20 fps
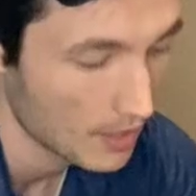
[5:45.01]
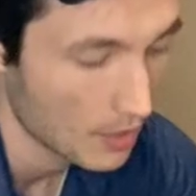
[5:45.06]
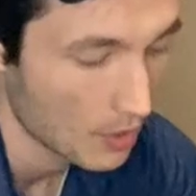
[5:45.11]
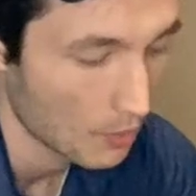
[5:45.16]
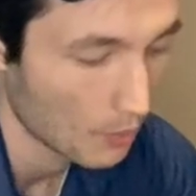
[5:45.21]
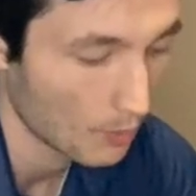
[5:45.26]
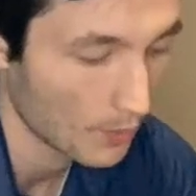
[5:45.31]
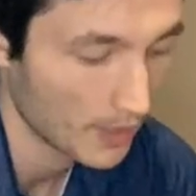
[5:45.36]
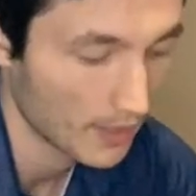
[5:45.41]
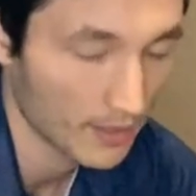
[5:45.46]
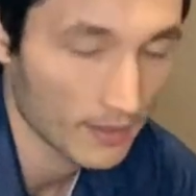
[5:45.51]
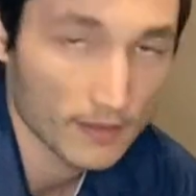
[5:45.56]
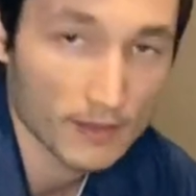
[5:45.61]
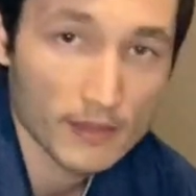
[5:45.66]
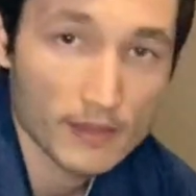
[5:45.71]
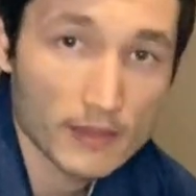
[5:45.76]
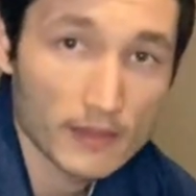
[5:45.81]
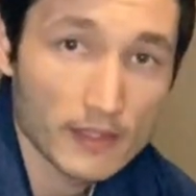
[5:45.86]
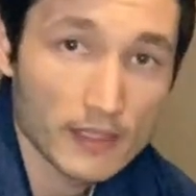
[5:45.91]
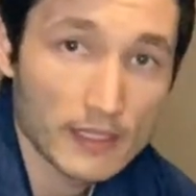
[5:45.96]
When
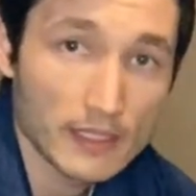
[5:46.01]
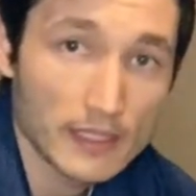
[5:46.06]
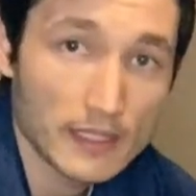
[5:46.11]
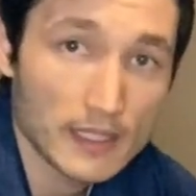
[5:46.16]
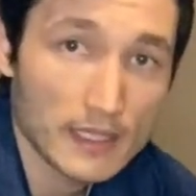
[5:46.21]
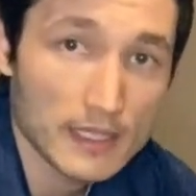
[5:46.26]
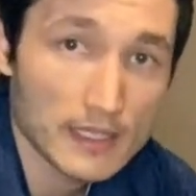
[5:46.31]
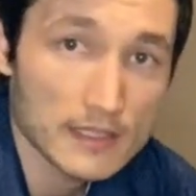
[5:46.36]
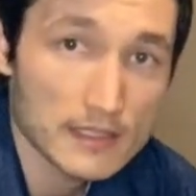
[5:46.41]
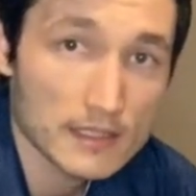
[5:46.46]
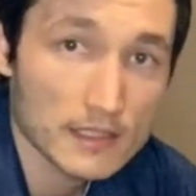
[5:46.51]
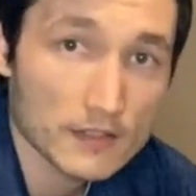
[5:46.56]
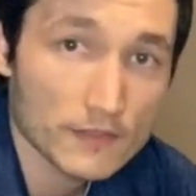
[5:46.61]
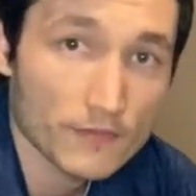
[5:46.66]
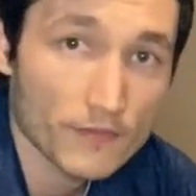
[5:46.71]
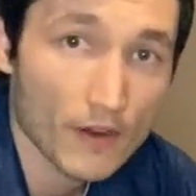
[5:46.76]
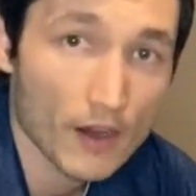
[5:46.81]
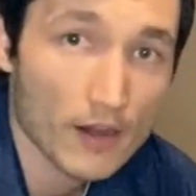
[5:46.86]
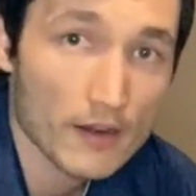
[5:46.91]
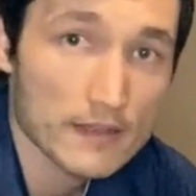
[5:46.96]
the knee is as
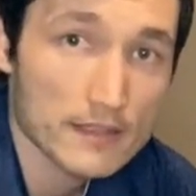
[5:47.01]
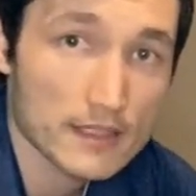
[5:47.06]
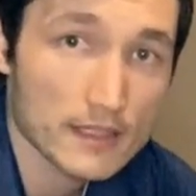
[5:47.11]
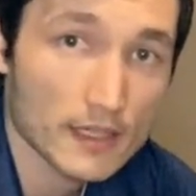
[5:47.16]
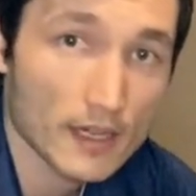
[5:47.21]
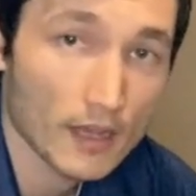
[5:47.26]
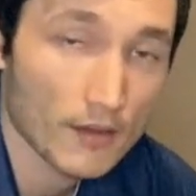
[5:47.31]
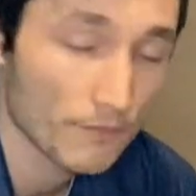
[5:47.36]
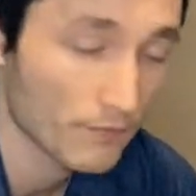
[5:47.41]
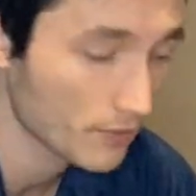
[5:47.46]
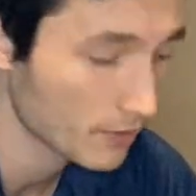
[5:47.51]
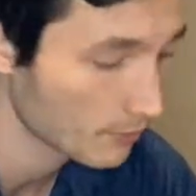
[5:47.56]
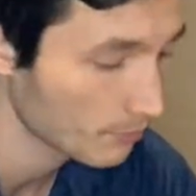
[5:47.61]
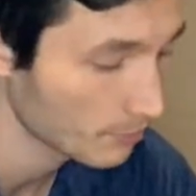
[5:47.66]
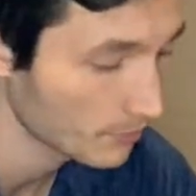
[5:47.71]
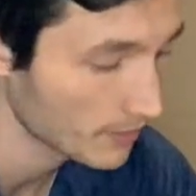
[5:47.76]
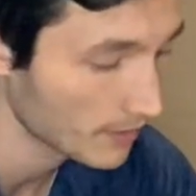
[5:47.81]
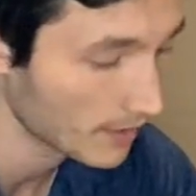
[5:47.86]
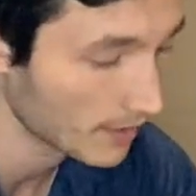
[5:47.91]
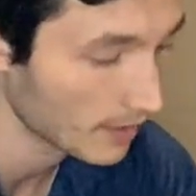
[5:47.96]
far as it
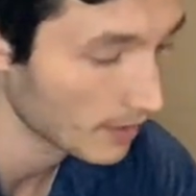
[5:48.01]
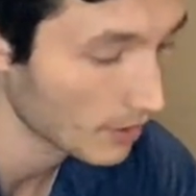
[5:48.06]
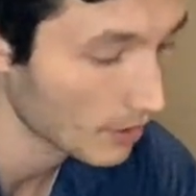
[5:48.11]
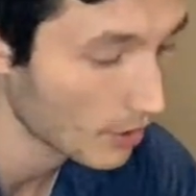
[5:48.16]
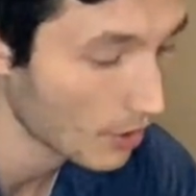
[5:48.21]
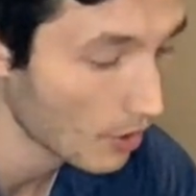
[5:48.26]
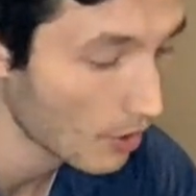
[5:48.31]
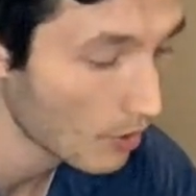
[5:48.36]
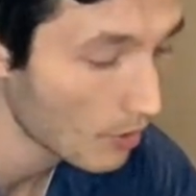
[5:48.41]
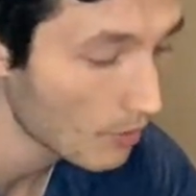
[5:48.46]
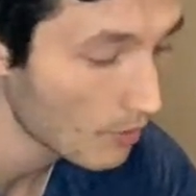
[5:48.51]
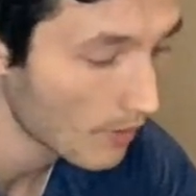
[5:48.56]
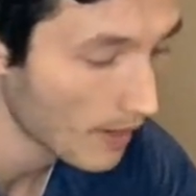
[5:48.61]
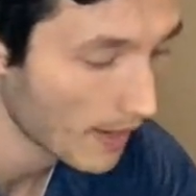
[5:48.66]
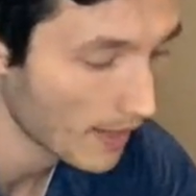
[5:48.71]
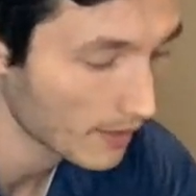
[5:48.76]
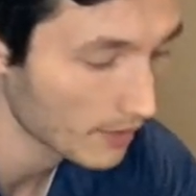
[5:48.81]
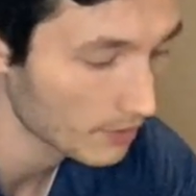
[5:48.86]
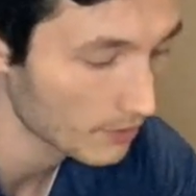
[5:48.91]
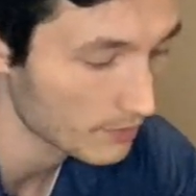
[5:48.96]
comfortably can go
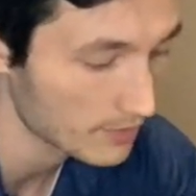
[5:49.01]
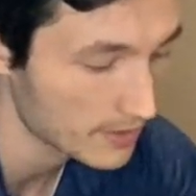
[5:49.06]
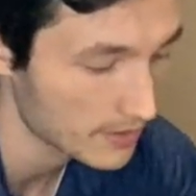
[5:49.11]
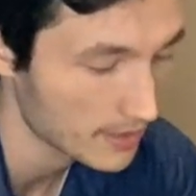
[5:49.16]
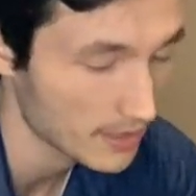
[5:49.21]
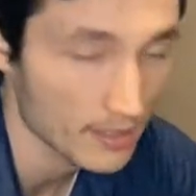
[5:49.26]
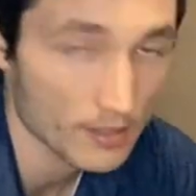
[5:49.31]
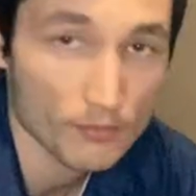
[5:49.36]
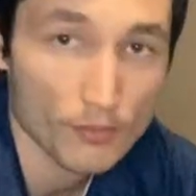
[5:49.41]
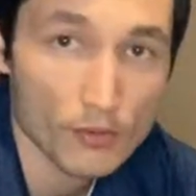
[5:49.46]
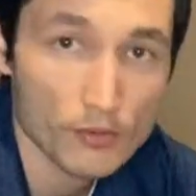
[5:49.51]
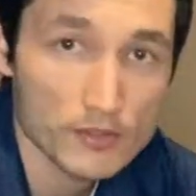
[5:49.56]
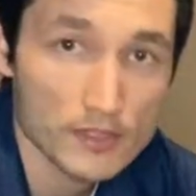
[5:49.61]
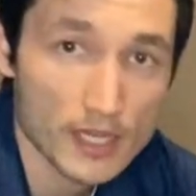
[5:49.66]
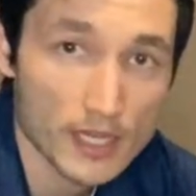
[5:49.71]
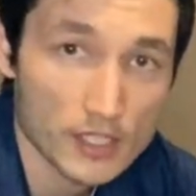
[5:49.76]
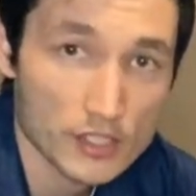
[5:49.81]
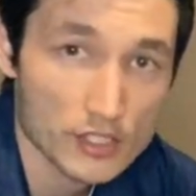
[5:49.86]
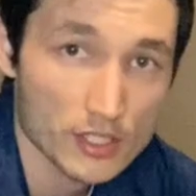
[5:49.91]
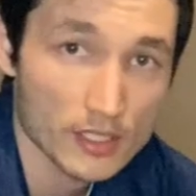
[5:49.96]
and you see
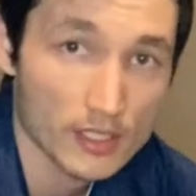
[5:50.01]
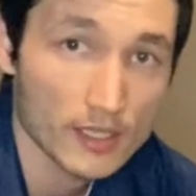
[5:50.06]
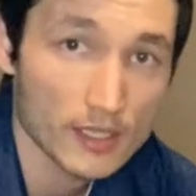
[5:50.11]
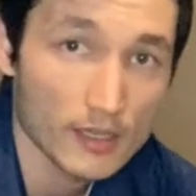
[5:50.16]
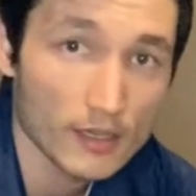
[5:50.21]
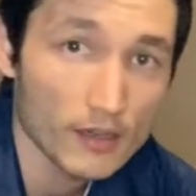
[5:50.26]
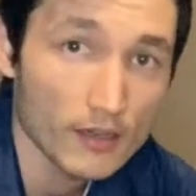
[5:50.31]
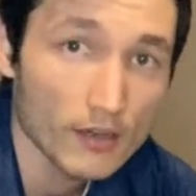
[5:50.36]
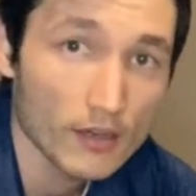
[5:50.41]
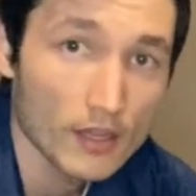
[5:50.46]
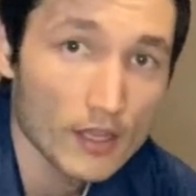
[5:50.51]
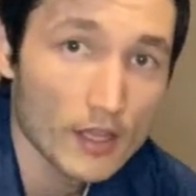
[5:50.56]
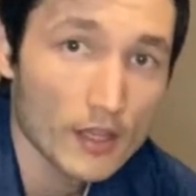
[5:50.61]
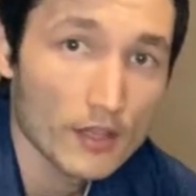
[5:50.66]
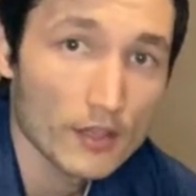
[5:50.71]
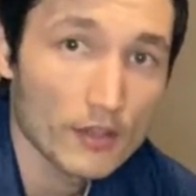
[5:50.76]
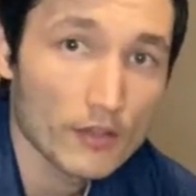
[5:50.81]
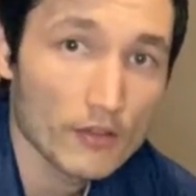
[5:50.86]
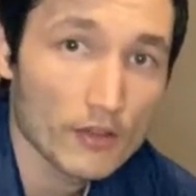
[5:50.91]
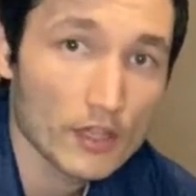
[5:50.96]
rotation here,
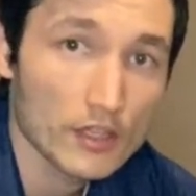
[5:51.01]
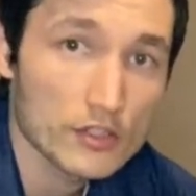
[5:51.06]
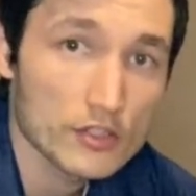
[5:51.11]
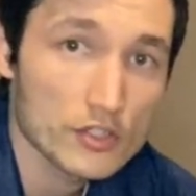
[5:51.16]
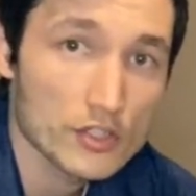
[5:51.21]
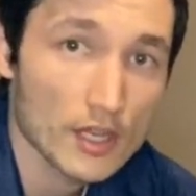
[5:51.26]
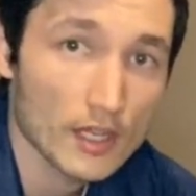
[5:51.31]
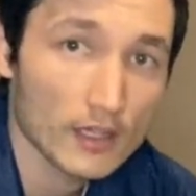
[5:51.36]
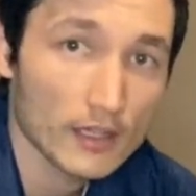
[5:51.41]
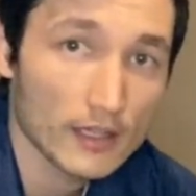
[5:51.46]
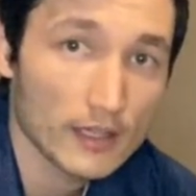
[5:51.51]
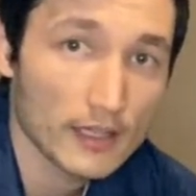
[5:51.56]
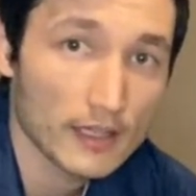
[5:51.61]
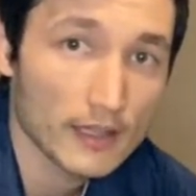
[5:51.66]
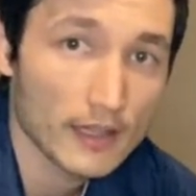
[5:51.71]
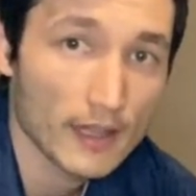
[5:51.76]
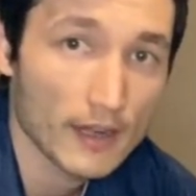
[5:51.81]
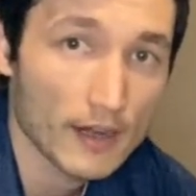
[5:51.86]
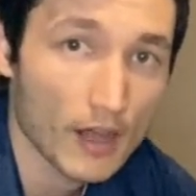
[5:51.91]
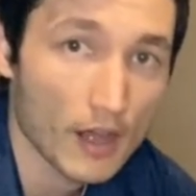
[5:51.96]
you can gently
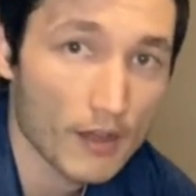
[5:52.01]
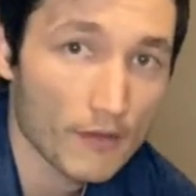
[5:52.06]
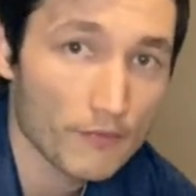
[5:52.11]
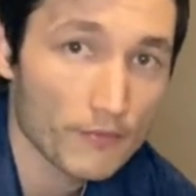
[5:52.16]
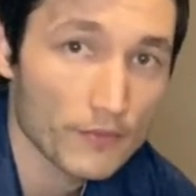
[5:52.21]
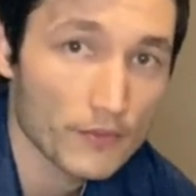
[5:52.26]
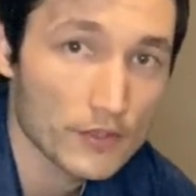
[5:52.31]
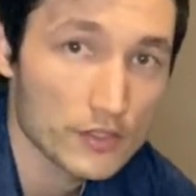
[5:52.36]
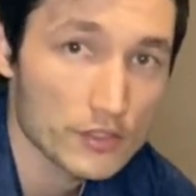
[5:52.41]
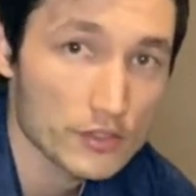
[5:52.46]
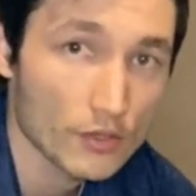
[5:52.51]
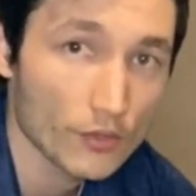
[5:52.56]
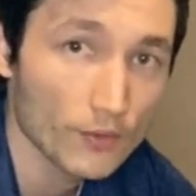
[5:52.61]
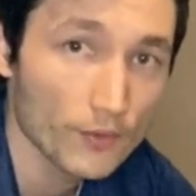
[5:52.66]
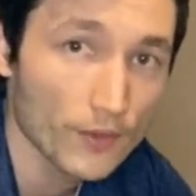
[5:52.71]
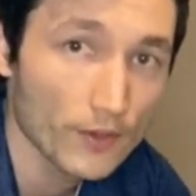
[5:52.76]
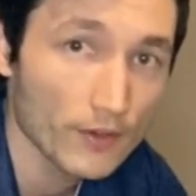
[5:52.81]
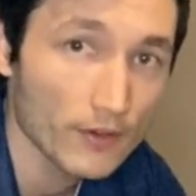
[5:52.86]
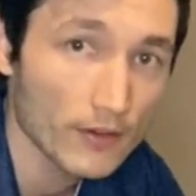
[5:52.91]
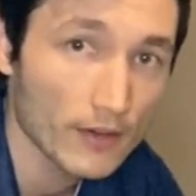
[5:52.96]
let off the
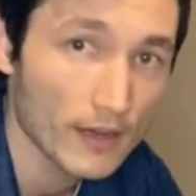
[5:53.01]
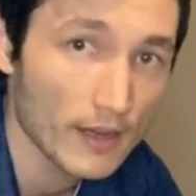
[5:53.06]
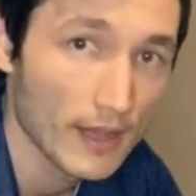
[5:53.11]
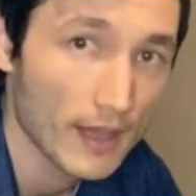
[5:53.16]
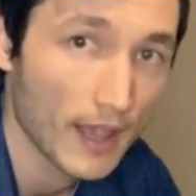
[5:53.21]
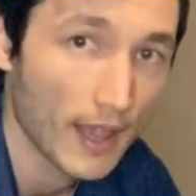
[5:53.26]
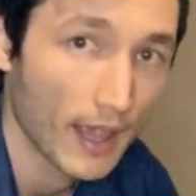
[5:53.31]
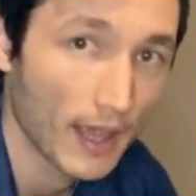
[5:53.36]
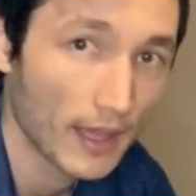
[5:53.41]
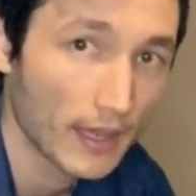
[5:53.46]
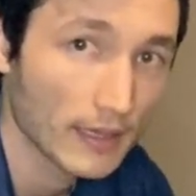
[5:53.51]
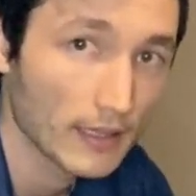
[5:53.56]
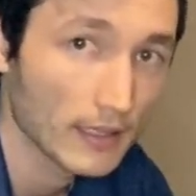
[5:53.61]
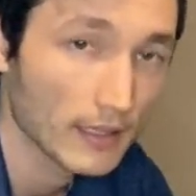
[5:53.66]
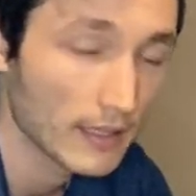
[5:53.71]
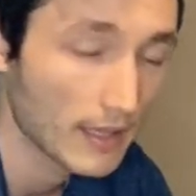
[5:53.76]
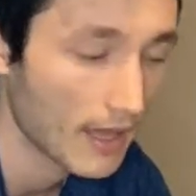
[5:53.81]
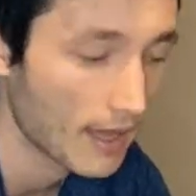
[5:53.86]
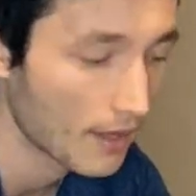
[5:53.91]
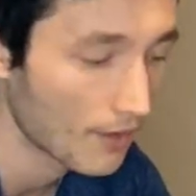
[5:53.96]
shoulder and
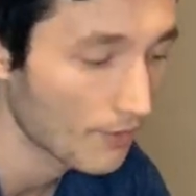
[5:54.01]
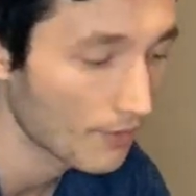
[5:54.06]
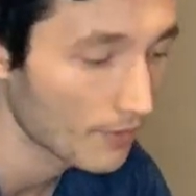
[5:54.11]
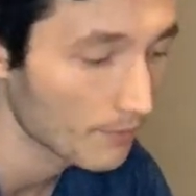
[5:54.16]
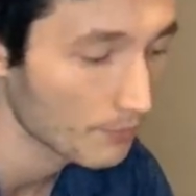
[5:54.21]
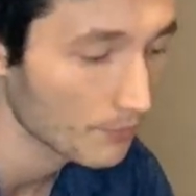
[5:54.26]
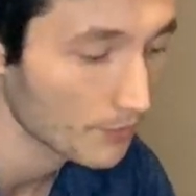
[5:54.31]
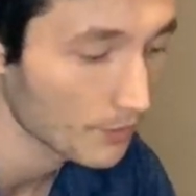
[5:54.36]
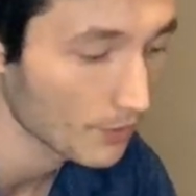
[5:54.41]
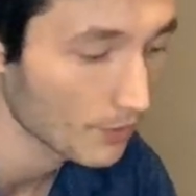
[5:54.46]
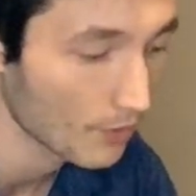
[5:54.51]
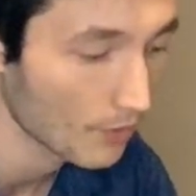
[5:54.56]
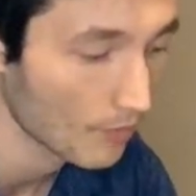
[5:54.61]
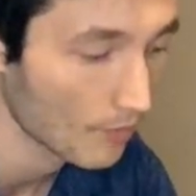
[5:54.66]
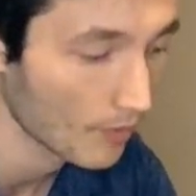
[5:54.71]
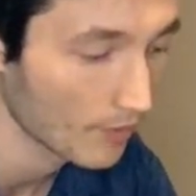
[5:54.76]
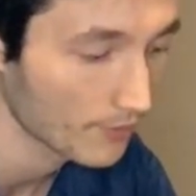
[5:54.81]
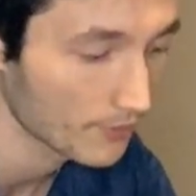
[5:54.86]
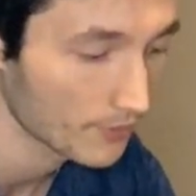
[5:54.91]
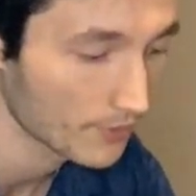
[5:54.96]
allow them to go
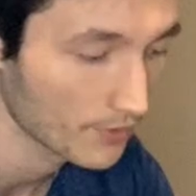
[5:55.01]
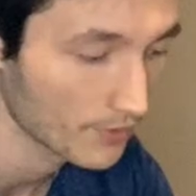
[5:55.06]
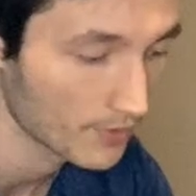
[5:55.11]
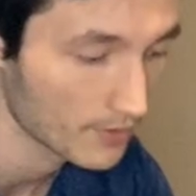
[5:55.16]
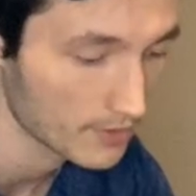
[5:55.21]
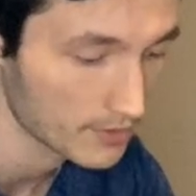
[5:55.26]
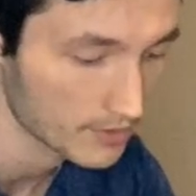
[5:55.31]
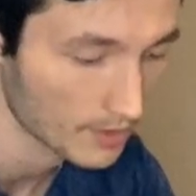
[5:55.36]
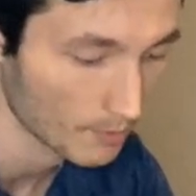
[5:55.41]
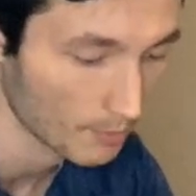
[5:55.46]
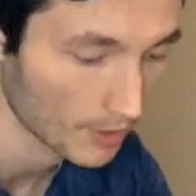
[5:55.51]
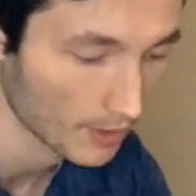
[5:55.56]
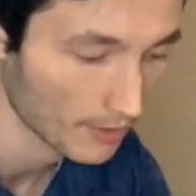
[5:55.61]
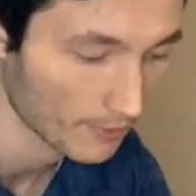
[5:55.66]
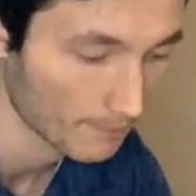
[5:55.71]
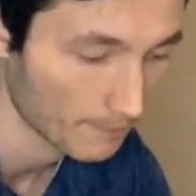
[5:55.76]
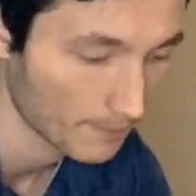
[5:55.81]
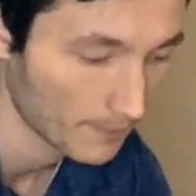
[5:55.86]
onto their stomach.